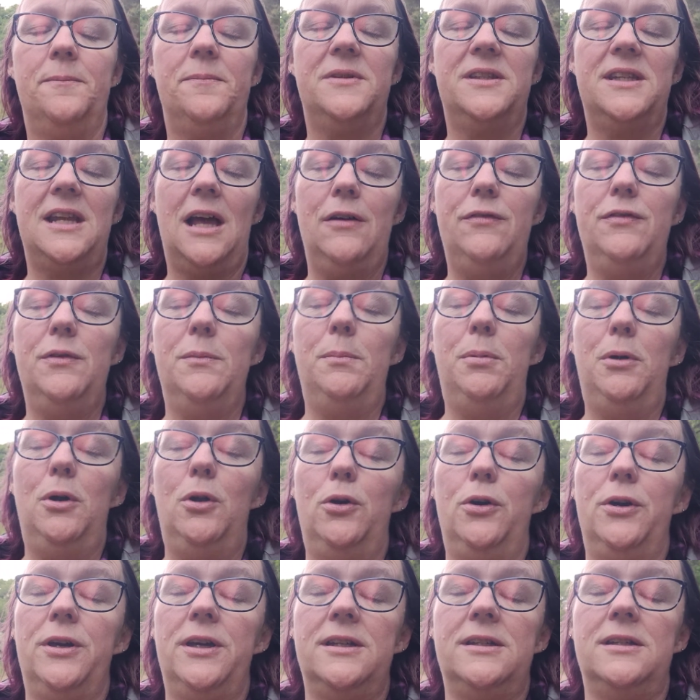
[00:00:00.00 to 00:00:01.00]

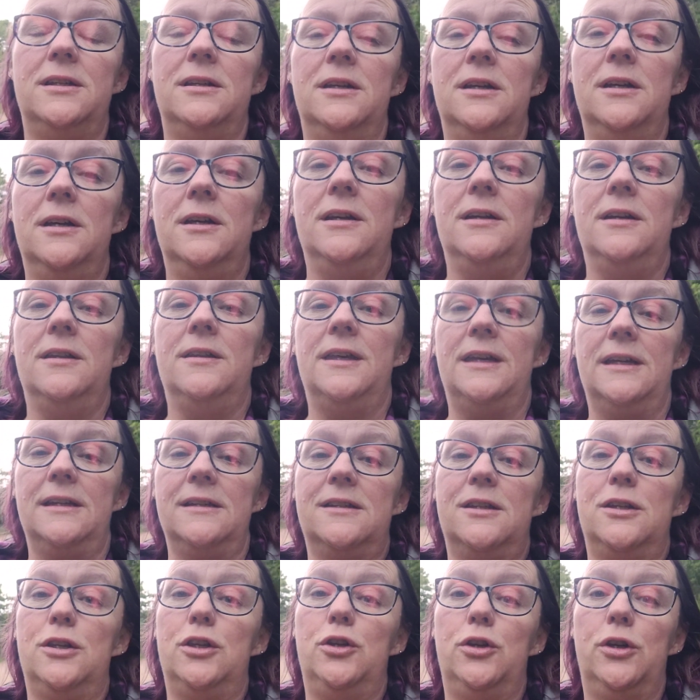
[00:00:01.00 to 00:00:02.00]
self-employed
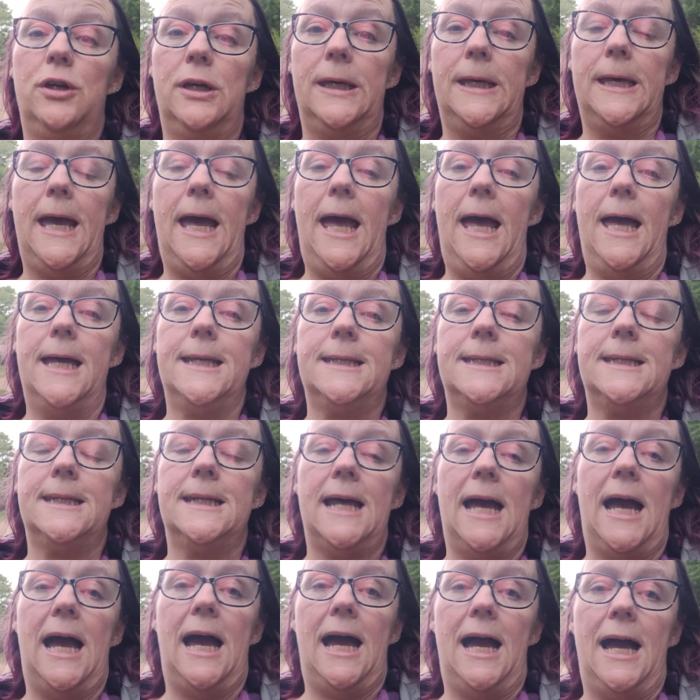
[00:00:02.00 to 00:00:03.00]
things that you can get,
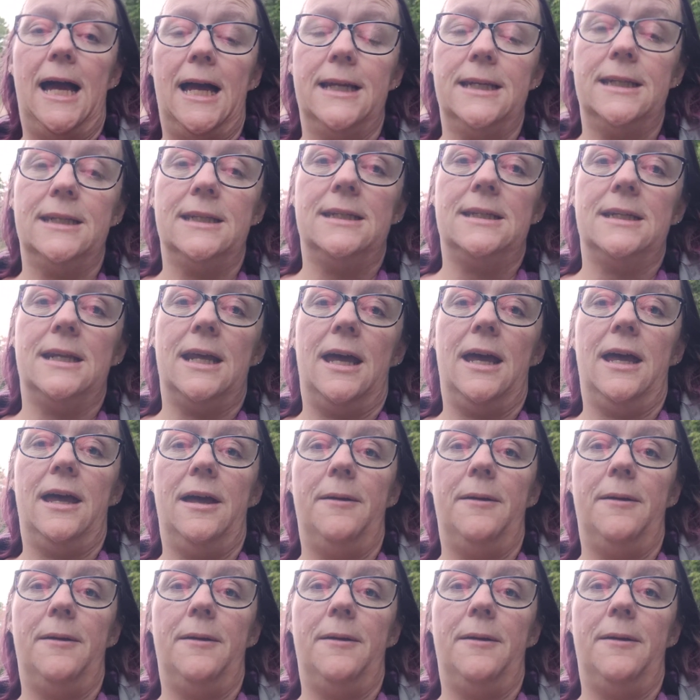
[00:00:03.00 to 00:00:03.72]
and